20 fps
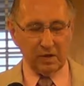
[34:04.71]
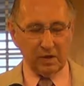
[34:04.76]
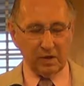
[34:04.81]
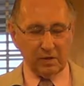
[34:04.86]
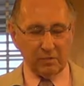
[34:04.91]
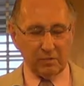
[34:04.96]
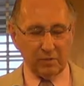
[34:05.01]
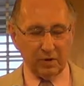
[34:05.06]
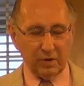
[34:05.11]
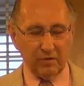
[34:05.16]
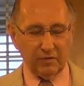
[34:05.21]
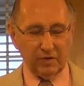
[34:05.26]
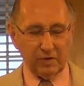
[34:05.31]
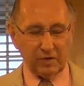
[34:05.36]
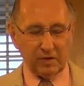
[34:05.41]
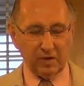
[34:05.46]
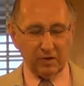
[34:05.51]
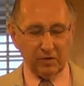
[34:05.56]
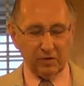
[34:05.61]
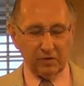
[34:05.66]
being in
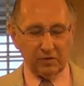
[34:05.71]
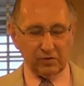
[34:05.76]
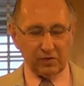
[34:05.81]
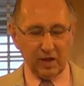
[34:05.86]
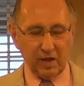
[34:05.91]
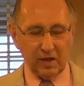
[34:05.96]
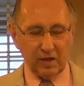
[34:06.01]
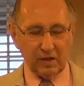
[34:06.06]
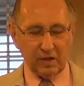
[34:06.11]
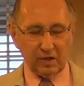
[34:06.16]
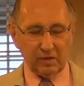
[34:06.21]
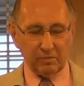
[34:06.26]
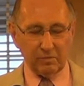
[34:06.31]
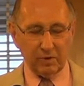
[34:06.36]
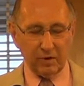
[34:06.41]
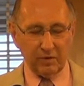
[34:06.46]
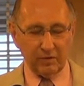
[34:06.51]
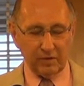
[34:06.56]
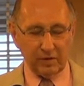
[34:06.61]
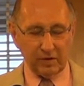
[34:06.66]
perfect understanding,
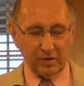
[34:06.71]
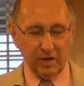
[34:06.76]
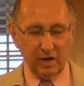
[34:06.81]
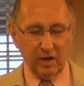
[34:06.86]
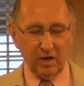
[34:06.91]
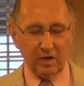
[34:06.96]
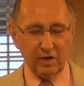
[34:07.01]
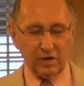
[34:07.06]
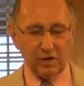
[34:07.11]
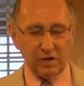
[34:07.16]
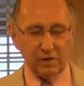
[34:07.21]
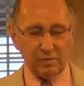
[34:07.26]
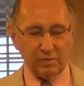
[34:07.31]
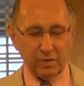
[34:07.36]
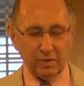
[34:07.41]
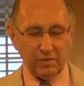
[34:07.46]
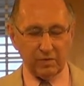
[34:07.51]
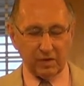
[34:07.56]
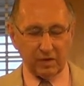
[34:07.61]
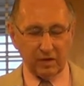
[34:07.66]
perfect knowledge,
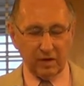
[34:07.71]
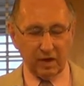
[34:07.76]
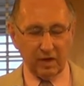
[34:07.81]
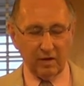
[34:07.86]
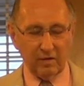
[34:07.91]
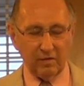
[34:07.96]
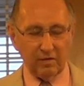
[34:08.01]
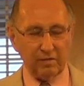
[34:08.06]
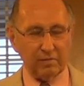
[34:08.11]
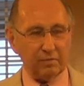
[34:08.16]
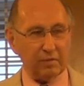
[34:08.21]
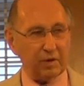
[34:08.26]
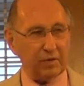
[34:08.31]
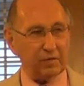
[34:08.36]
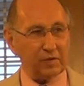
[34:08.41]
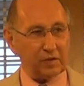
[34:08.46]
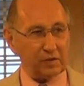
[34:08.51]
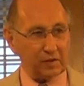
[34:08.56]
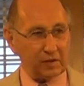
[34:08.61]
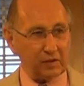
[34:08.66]
perfect love,
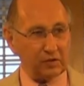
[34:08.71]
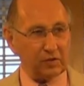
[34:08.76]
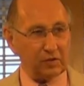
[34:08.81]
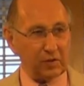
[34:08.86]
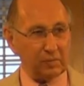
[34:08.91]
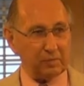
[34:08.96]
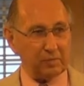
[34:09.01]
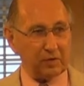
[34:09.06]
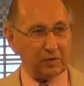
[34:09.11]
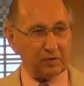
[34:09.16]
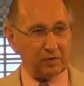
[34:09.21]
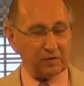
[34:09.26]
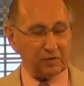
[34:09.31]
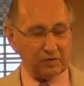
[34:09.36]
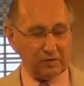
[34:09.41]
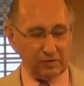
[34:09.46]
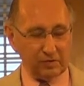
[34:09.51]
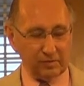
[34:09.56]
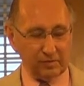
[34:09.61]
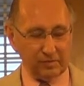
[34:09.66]
perfect
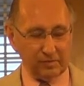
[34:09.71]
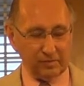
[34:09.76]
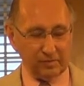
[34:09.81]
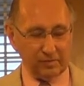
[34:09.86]
acceptance.